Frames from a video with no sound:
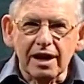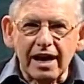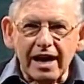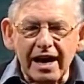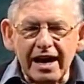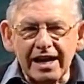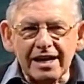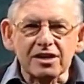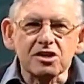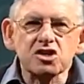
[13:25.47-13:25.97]

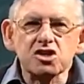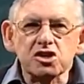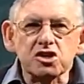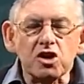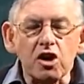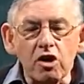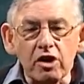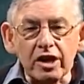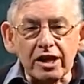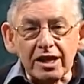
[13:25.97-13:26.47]
and
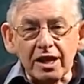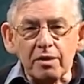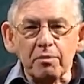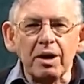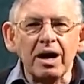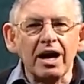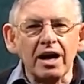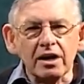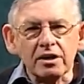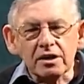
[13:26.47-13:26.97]
showing them
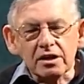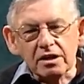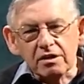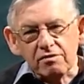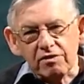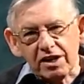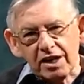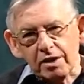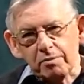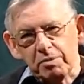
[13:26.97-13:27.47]
how to
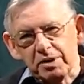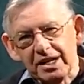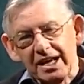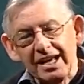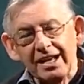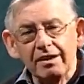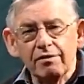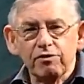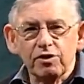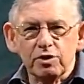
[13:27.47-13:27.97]
develop an
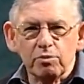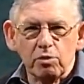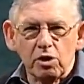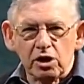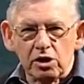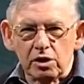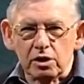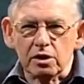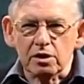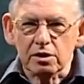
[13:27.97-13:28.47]
elephant
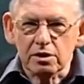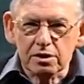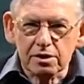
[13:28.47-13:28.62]
model.